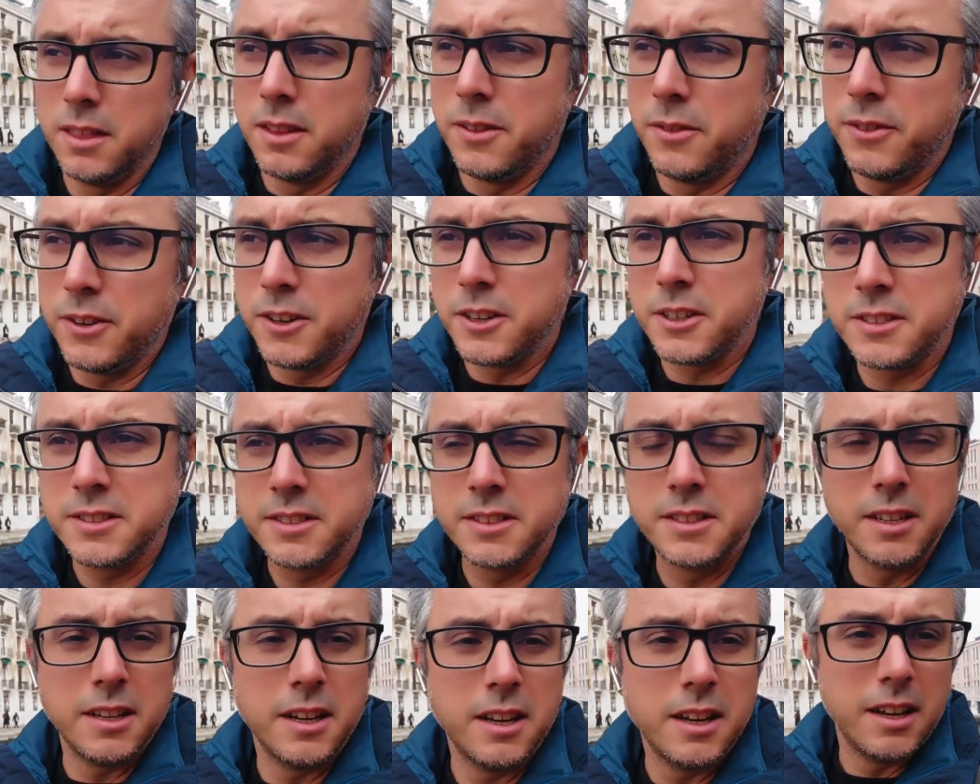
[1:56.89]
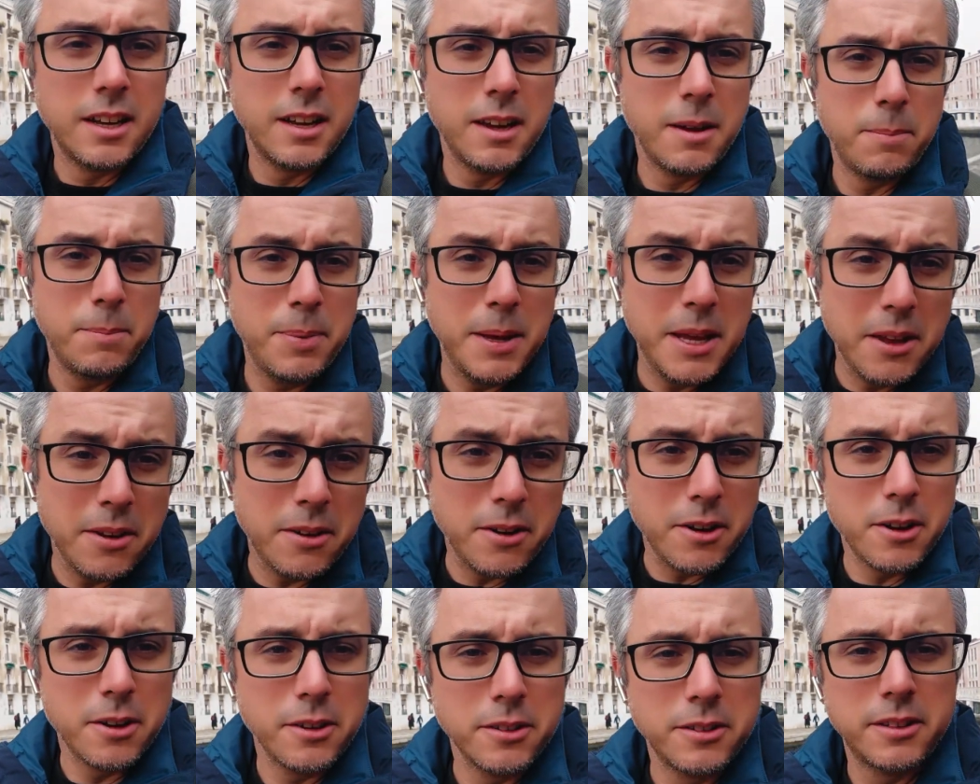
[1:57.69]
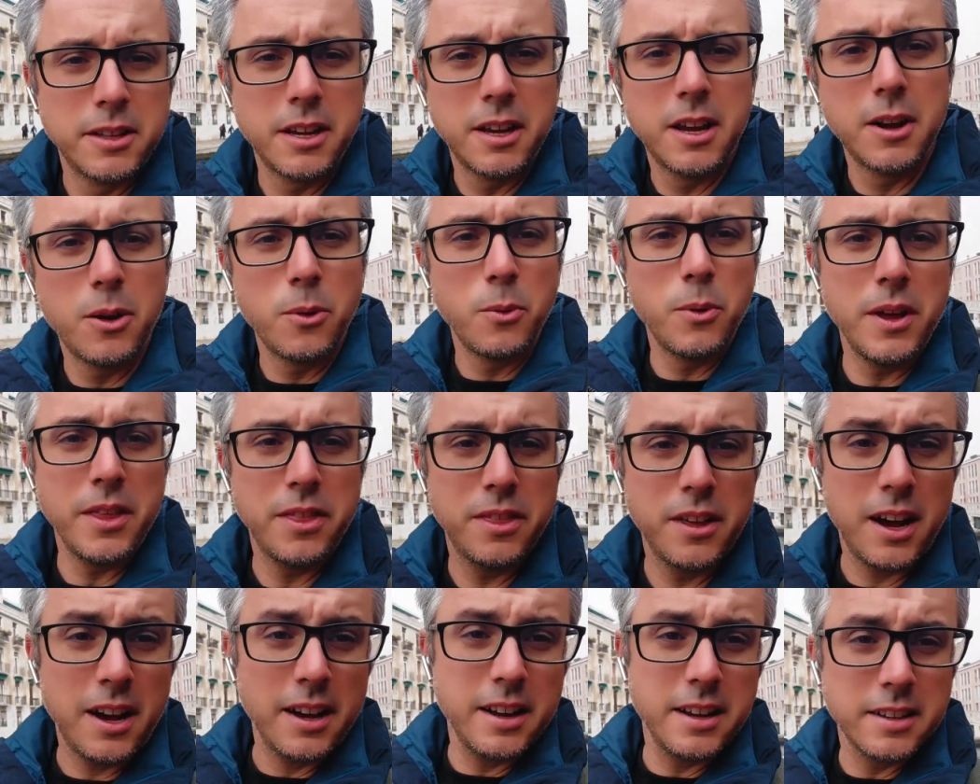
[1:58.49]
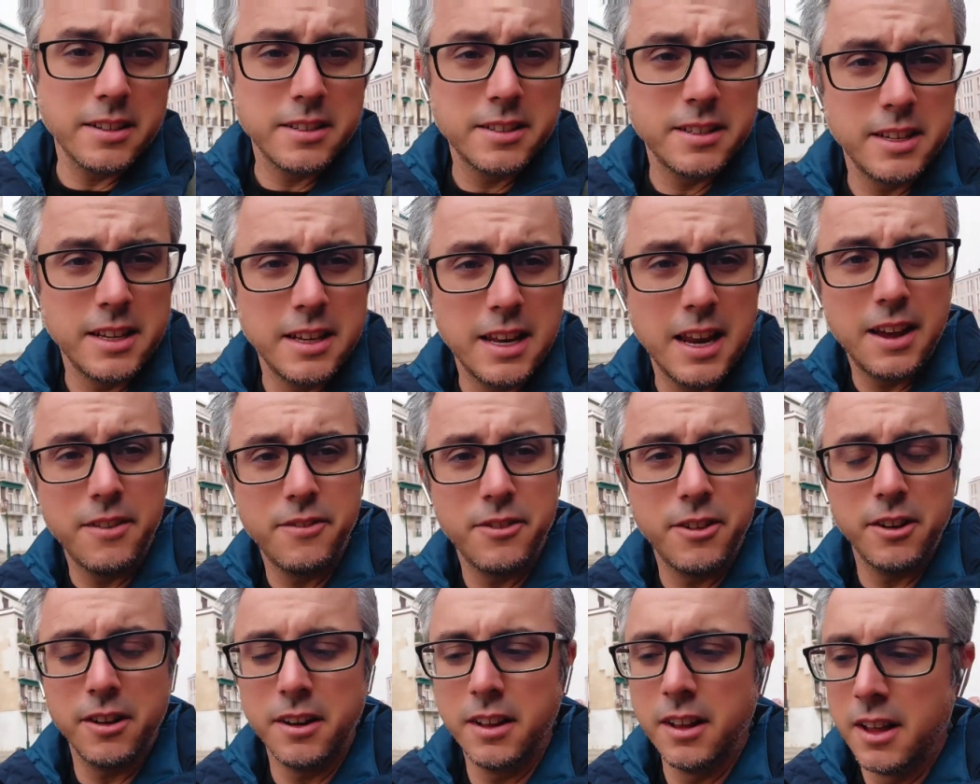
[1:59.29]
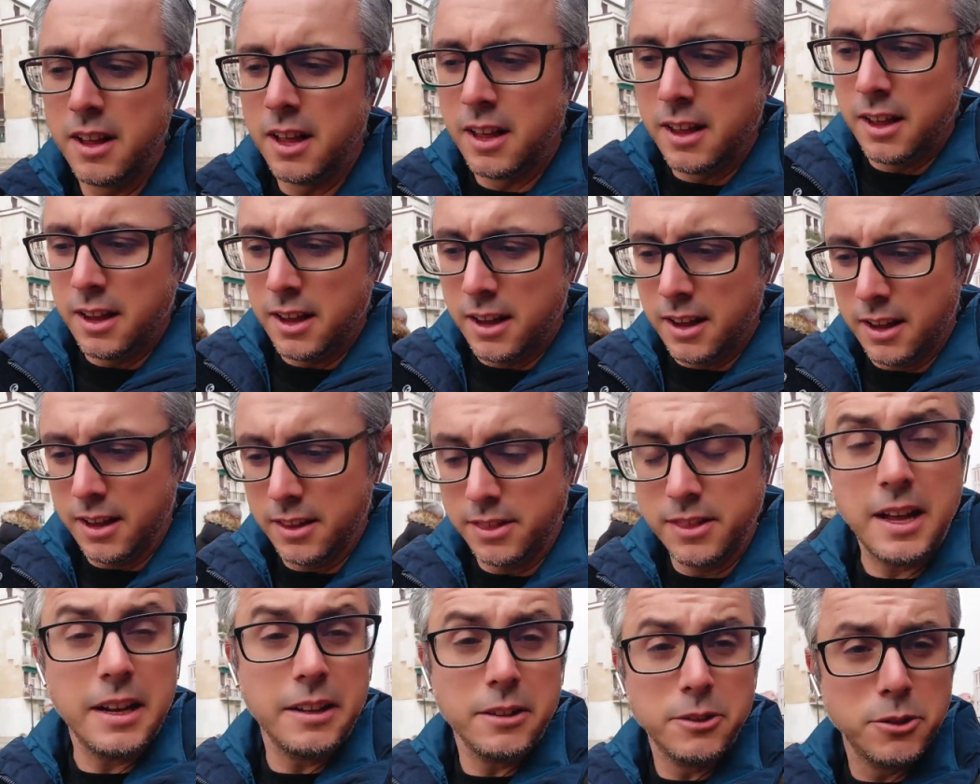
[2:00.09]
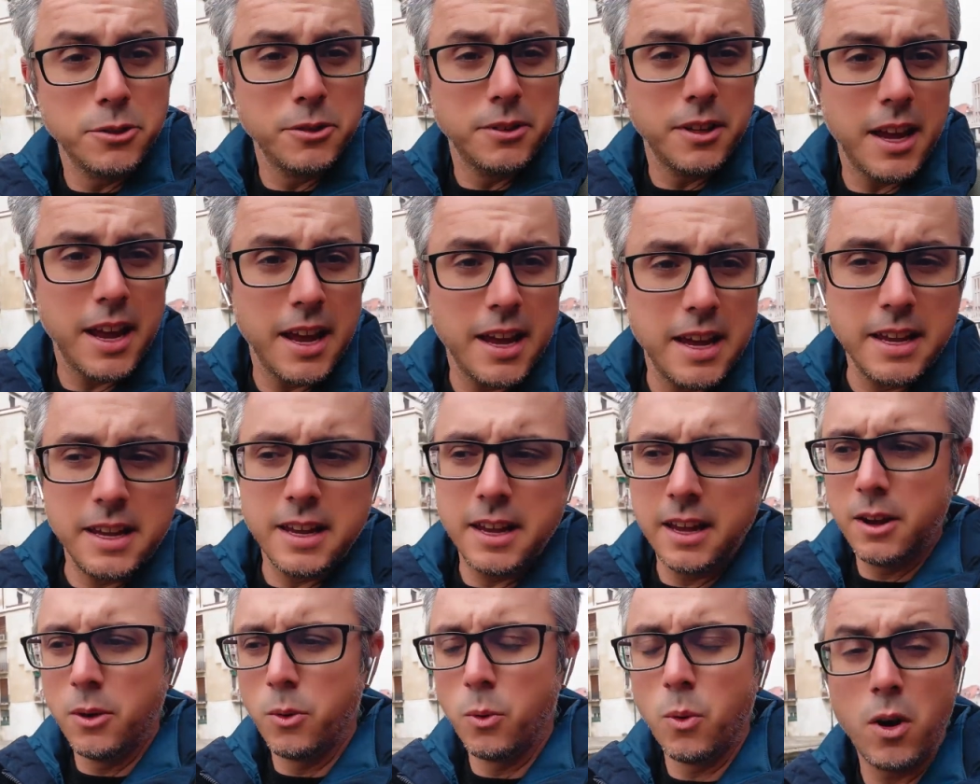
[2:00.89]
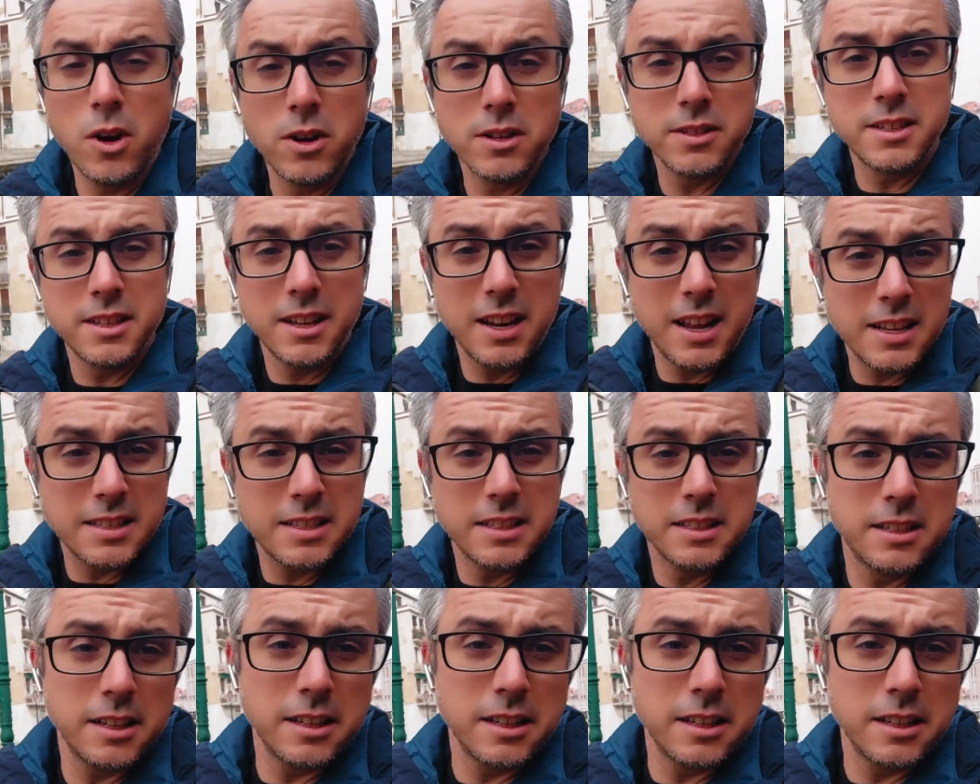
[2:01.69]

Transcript: The first period with higher sea level than today was the last